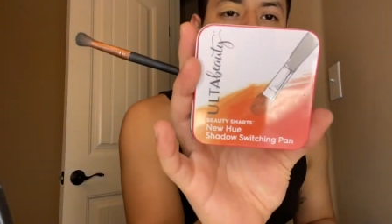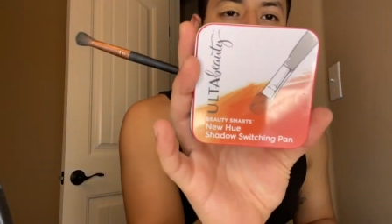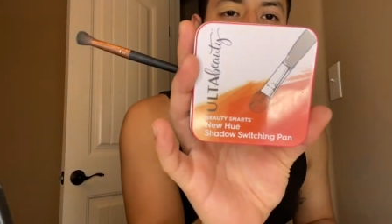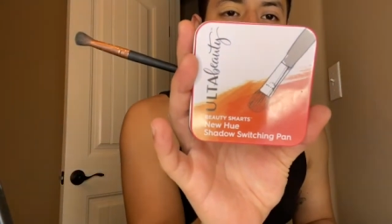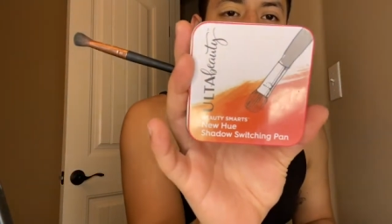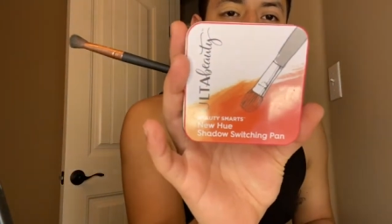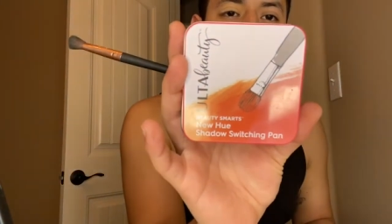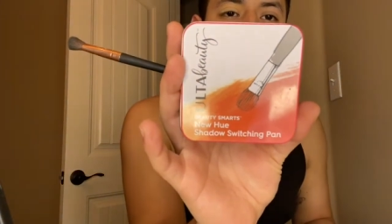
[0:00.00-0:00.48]

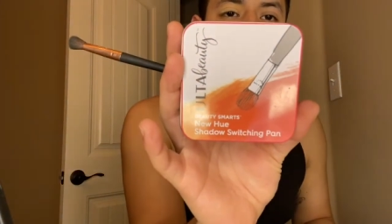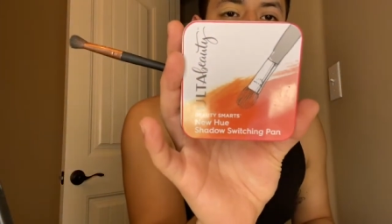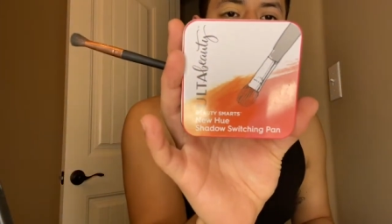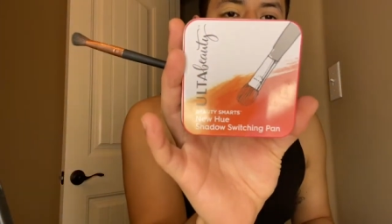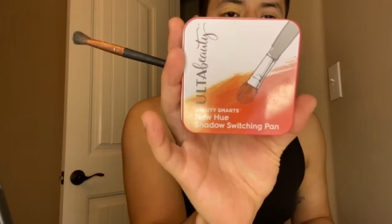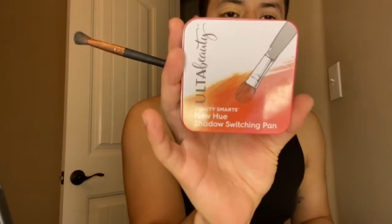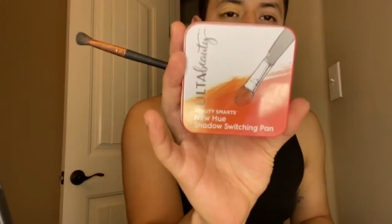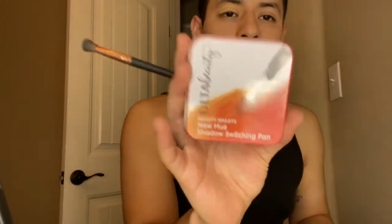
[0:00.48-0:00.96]
It's
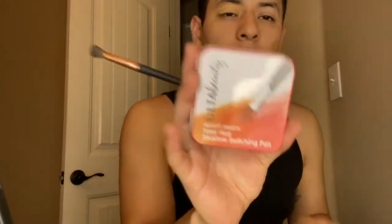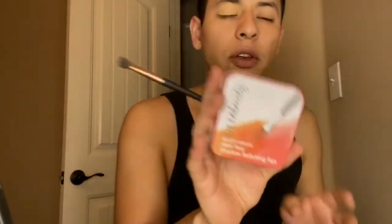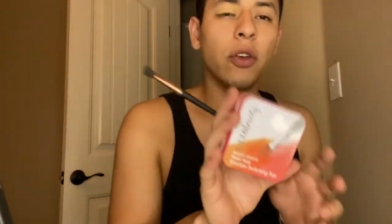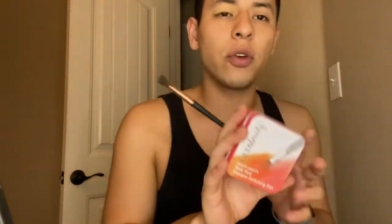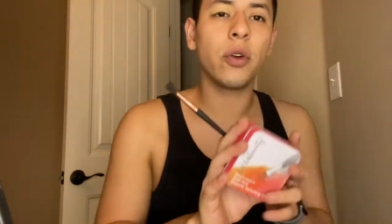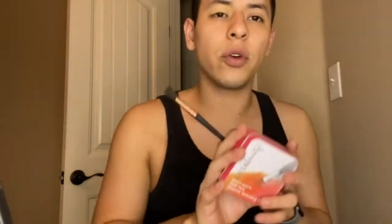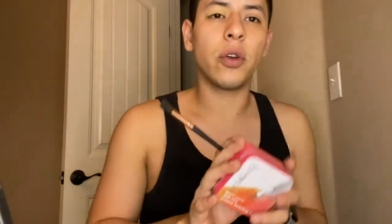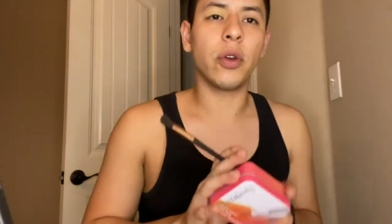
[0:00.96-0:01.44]
the
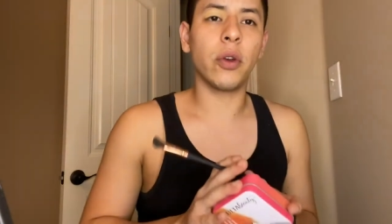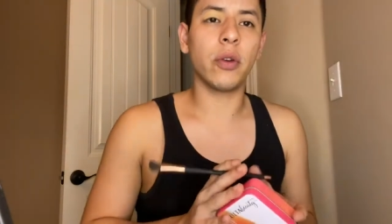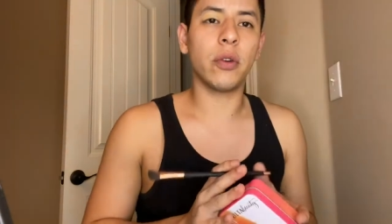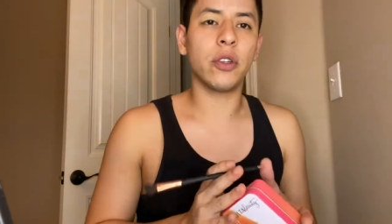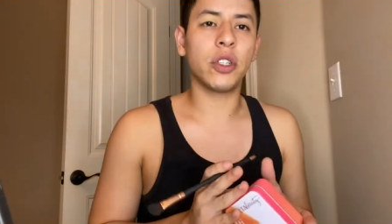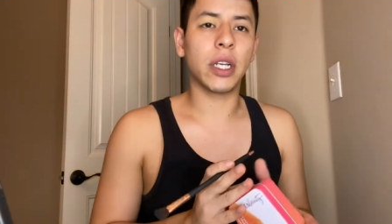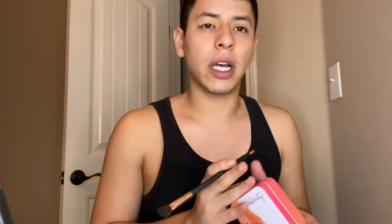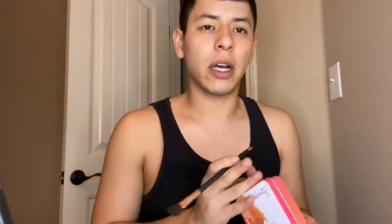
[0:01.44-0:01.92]
New Hue
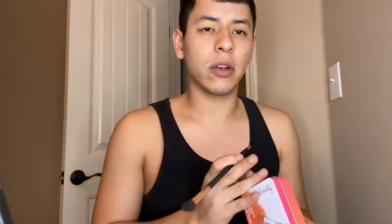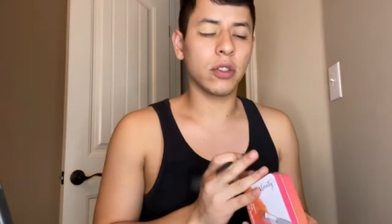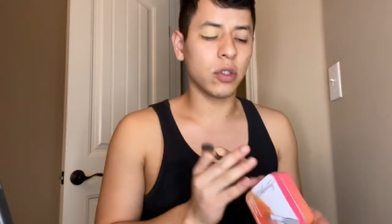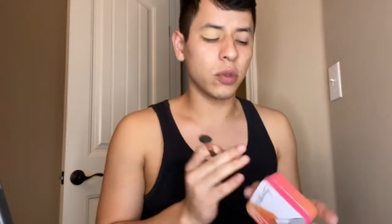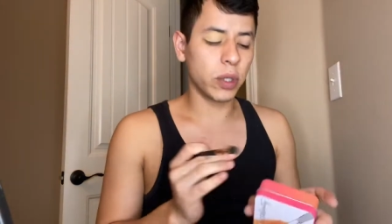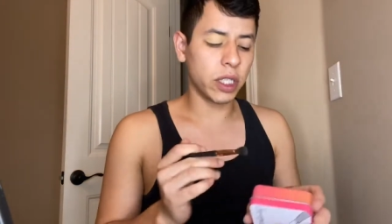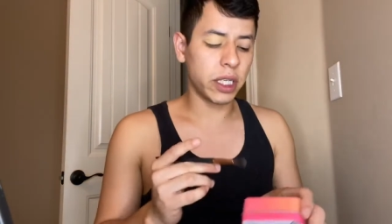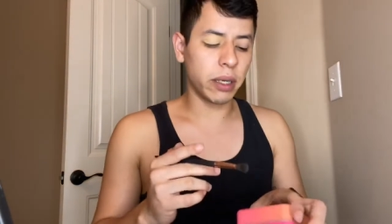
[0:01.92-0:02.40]
Shadow
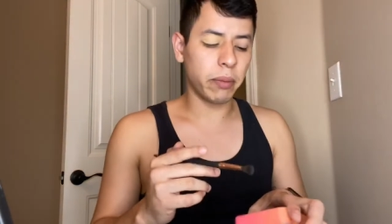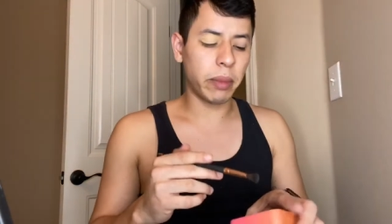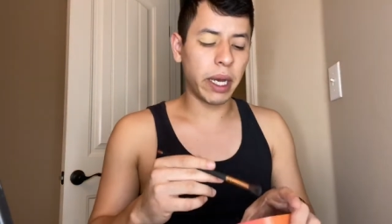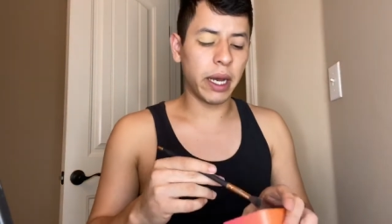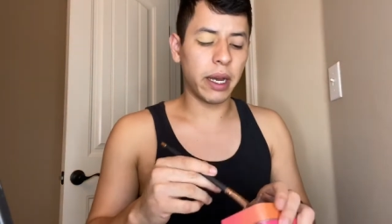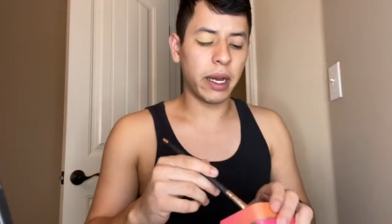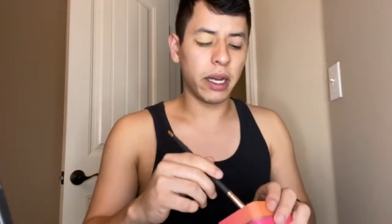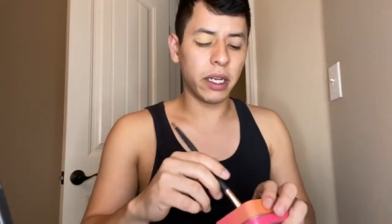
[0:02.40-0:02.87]
Switching
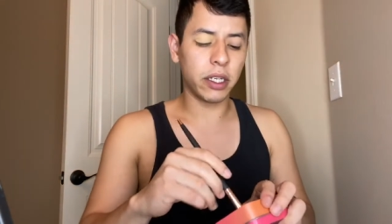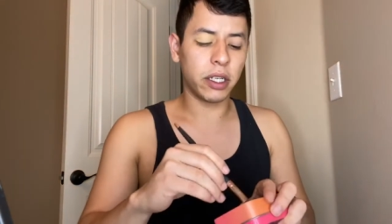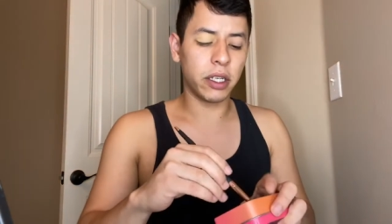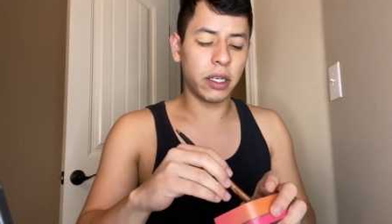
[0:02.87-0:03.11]
Pad.